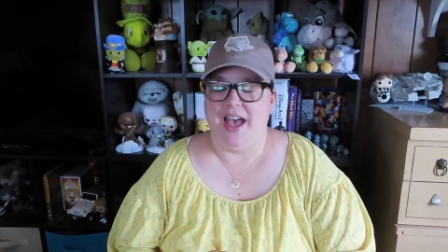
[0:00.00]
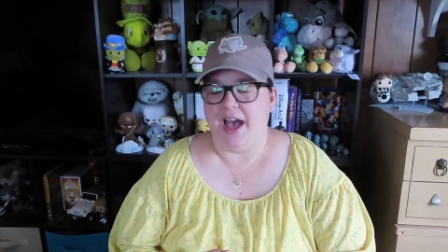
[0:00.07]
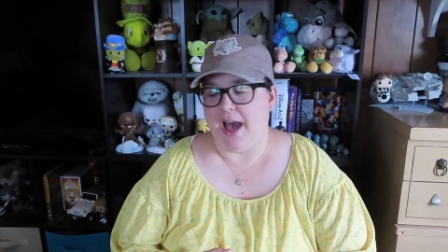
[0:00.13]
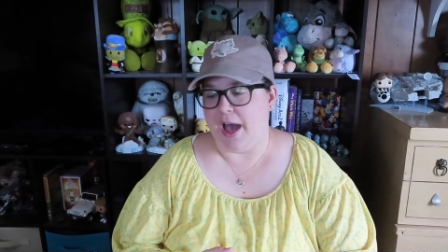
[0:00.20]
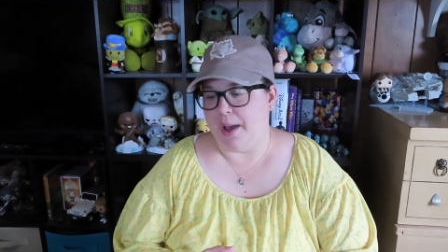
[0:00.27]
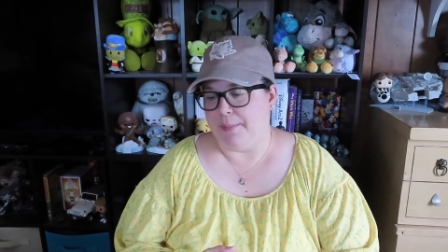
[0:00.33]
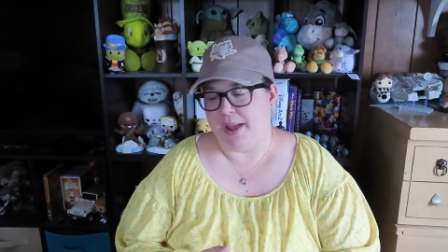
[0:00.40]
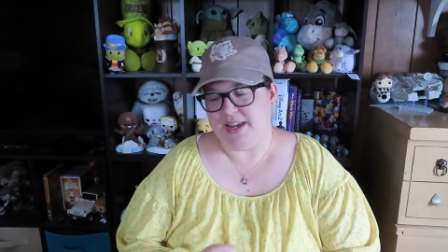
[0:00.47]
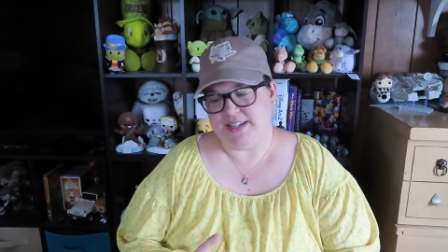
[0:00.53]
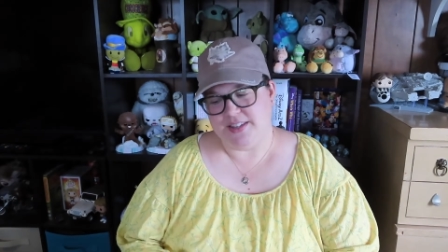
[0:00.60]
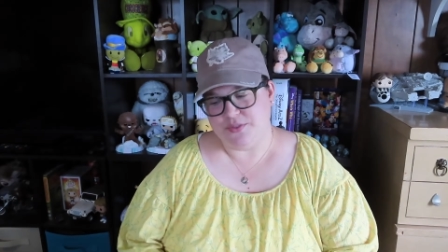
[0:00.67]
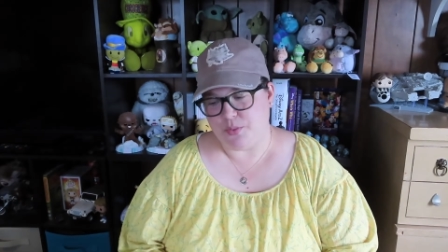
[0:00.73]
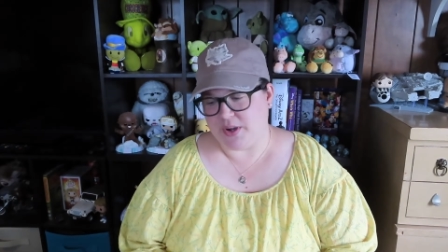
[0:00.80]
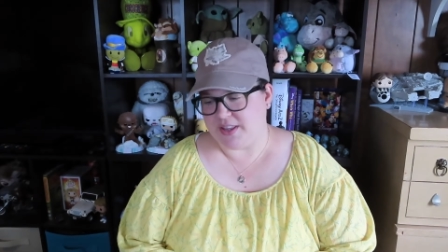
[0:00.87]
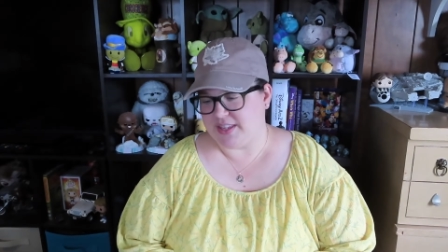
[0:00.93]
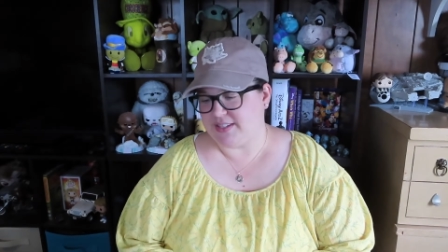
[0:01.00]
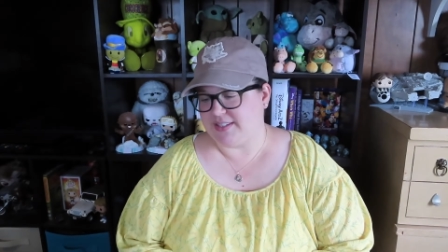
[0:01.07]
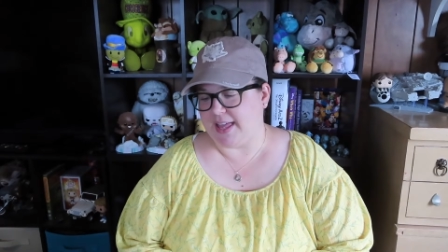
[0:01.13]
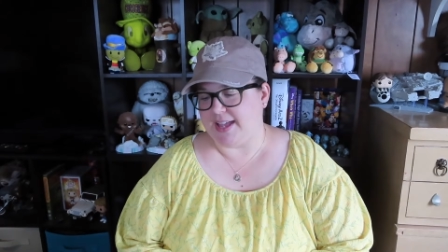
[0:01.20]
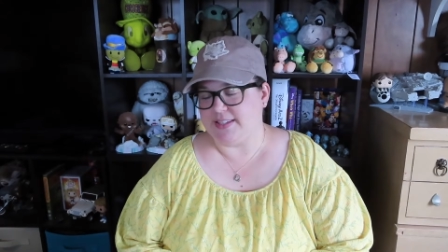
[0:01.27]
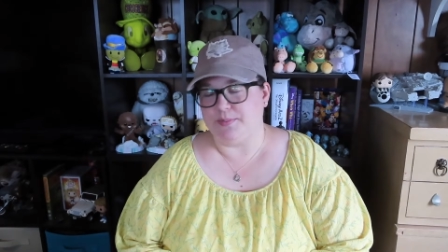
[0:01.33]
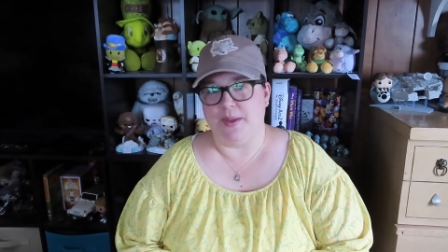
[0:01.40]
I did one of these
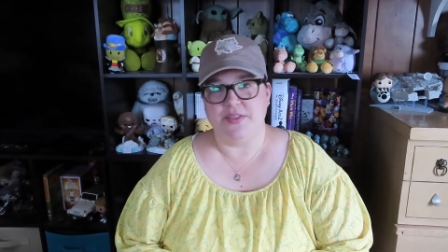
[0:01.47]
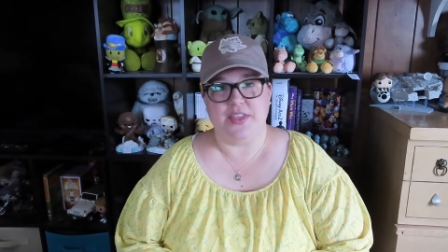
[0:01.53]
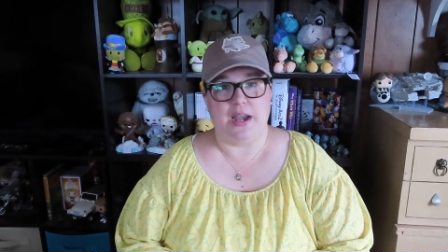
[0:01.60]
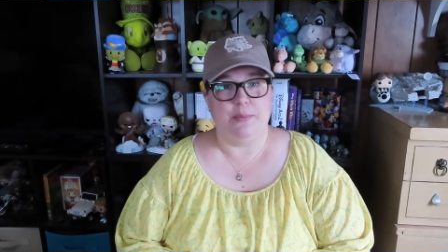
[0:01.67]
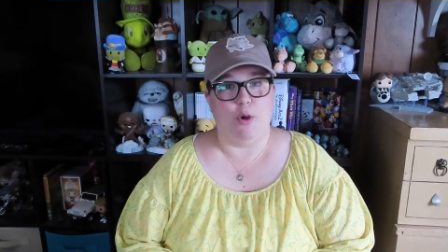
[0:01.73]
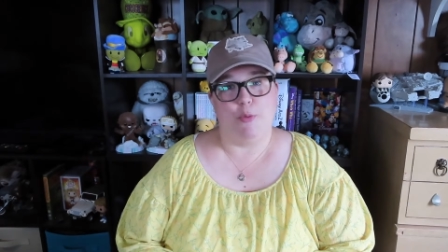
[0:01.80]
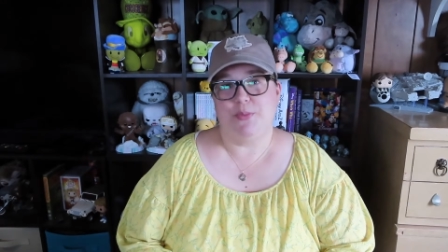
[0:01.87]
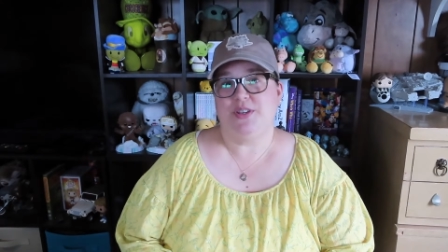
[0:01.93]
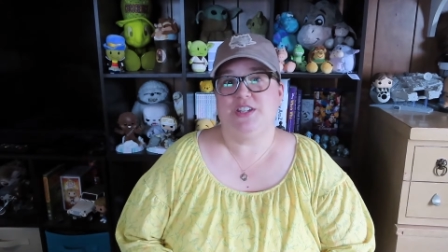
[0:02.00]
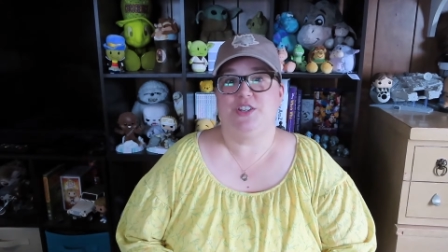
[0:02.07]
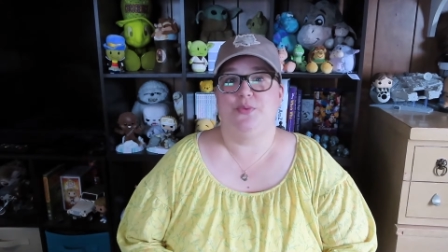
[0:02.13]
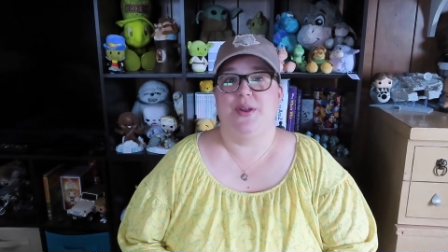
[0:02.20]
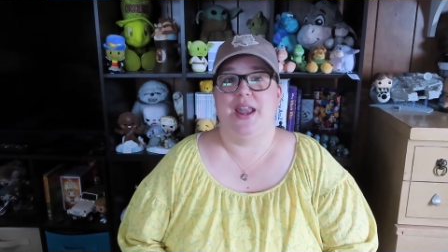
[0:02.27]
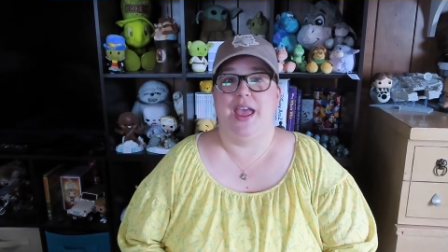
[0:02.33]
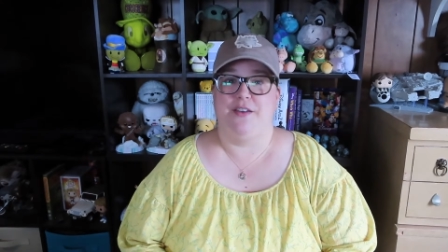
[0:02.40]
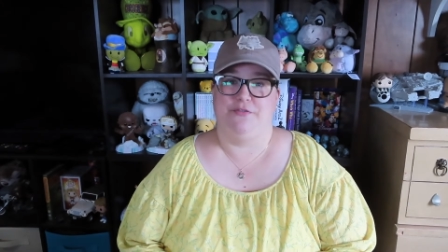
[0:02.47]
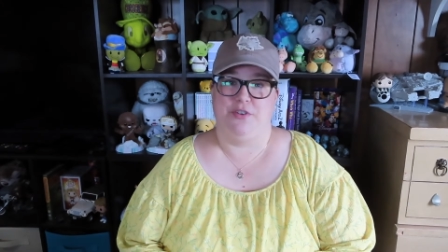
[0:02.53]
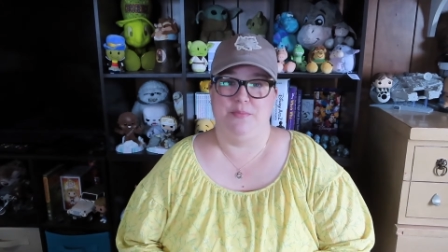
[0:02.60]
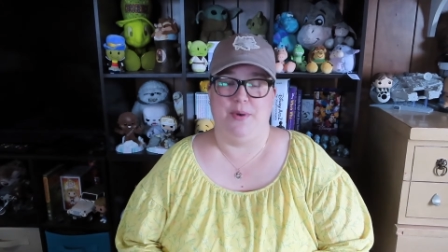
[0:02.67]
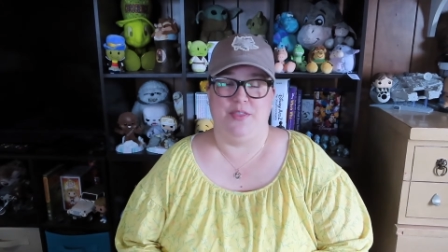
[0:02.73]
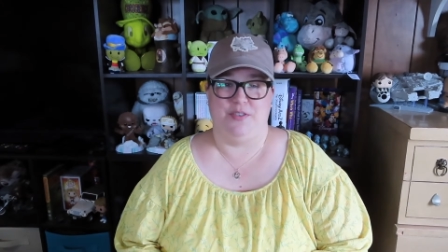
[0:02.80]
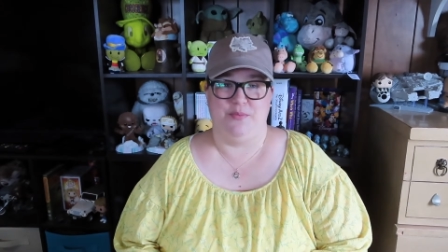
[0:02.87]
last month and I'm hoping to do one every
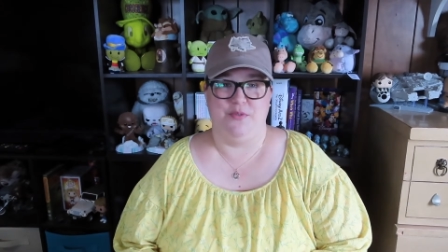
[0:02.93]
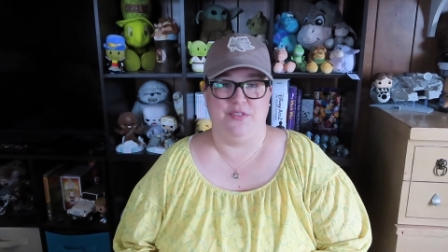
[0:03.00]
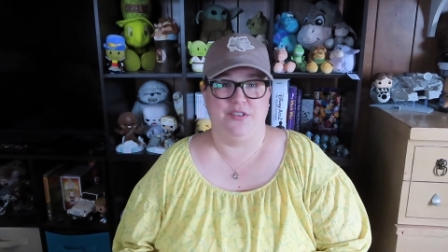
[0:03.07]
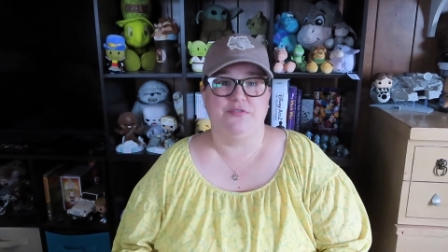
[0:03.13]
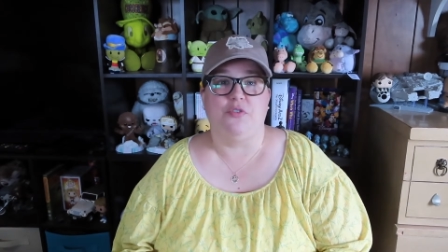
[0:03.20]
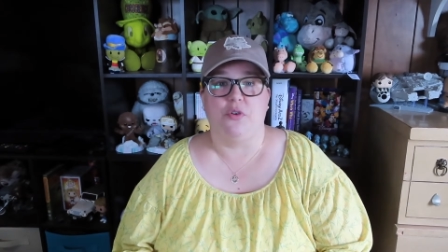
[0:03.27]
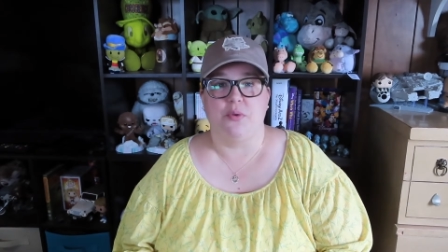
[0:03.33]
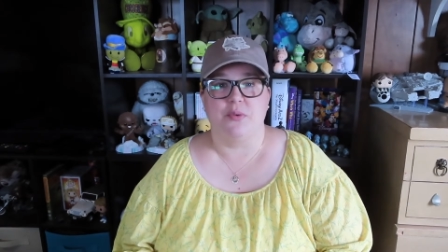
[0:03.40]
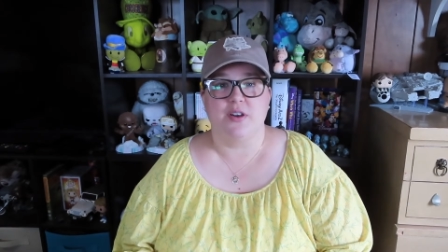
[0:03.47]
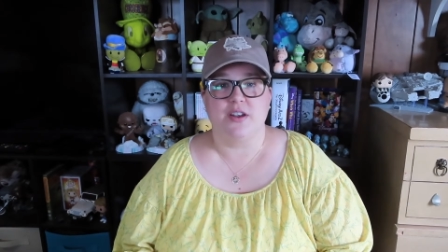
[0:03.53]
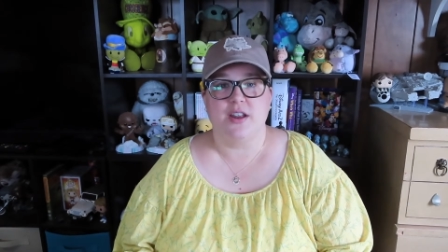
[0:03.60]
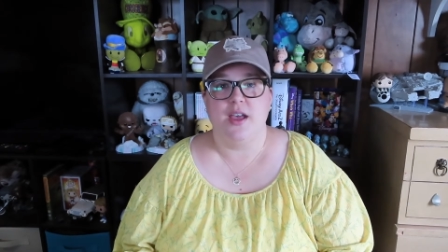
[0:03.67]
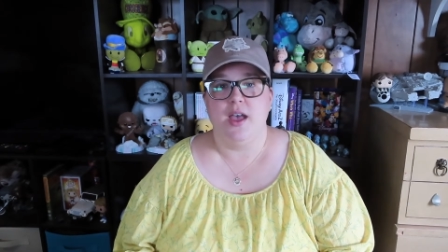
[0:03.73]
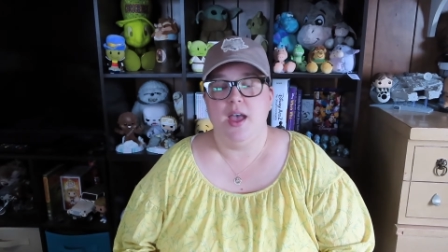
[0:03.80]
month moving forward.